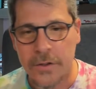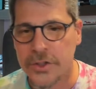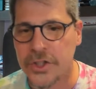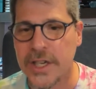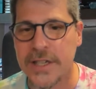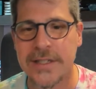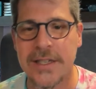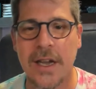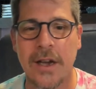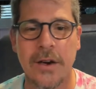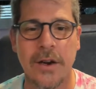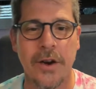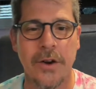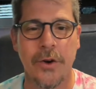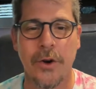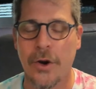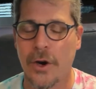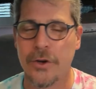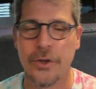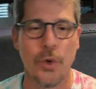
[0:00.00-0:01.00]
check us out
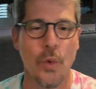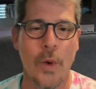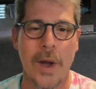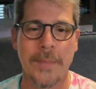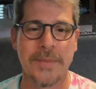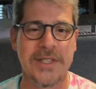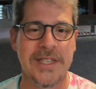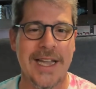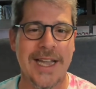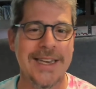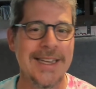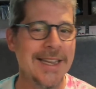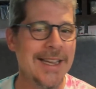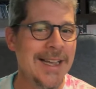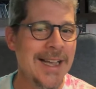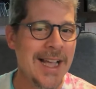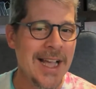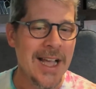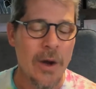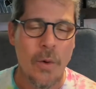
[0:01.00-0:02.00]
on our new website.
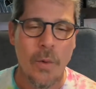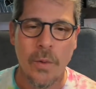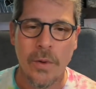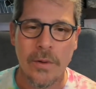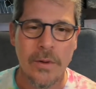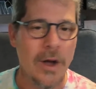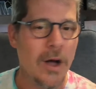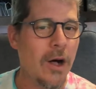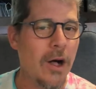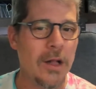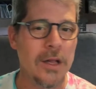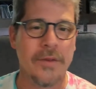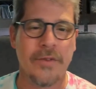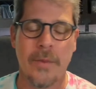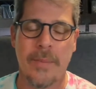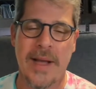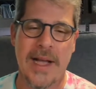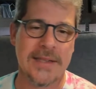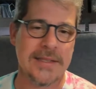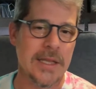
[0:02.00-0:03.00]
All of
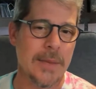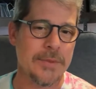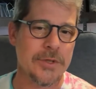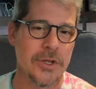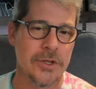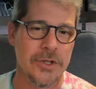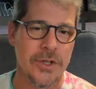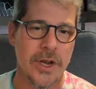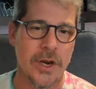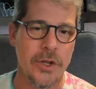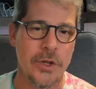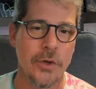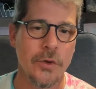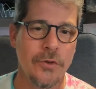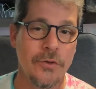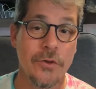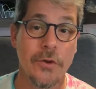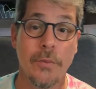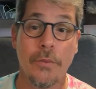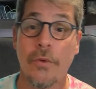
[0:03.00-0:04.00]
our past episodes are there.
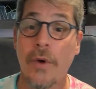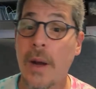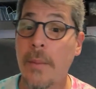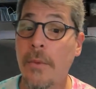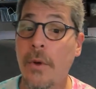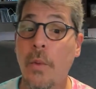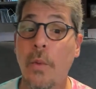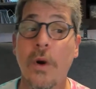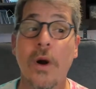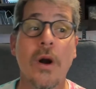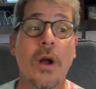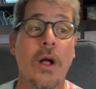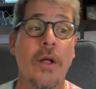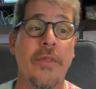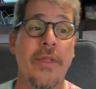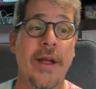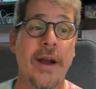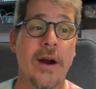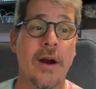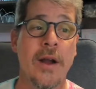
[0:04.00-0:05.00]
YouTube, Rumble, we're all
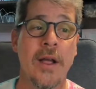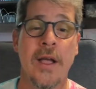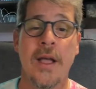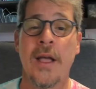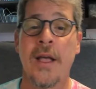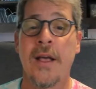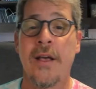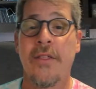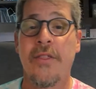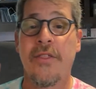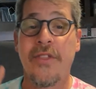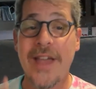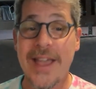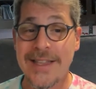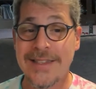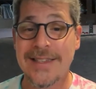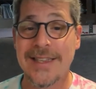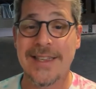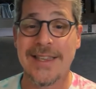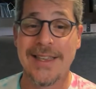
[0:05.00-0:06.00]
there.
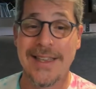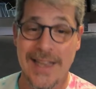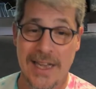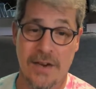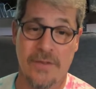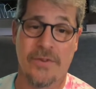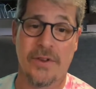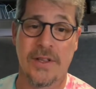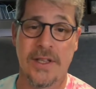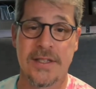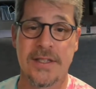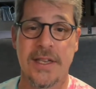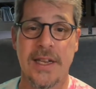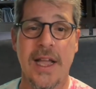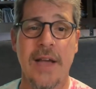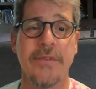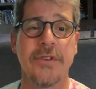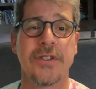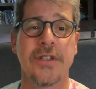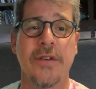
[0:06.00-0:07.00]
Thanks again for listening.
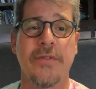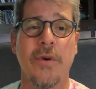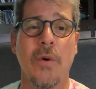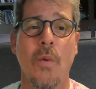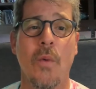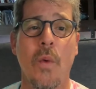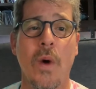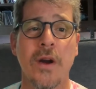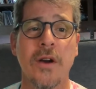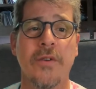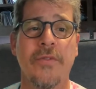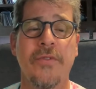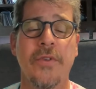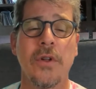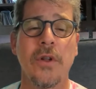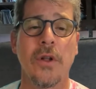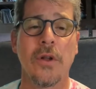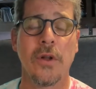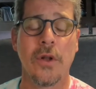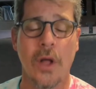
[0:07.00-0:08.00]
Have yourself a
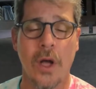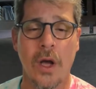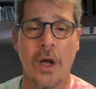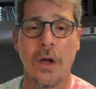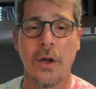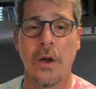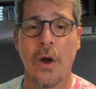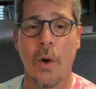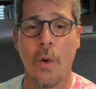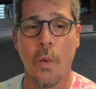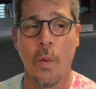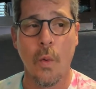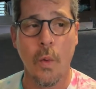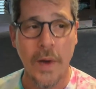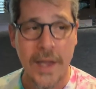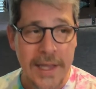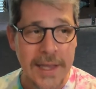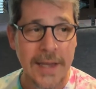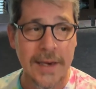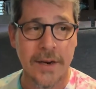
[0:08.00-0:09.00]
wonderful, long
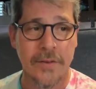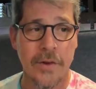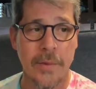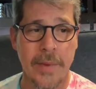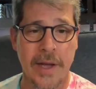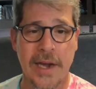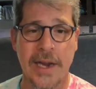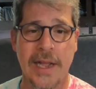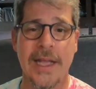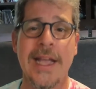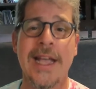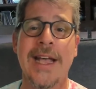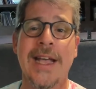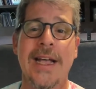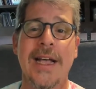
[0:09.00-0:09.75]
weekend, everybody.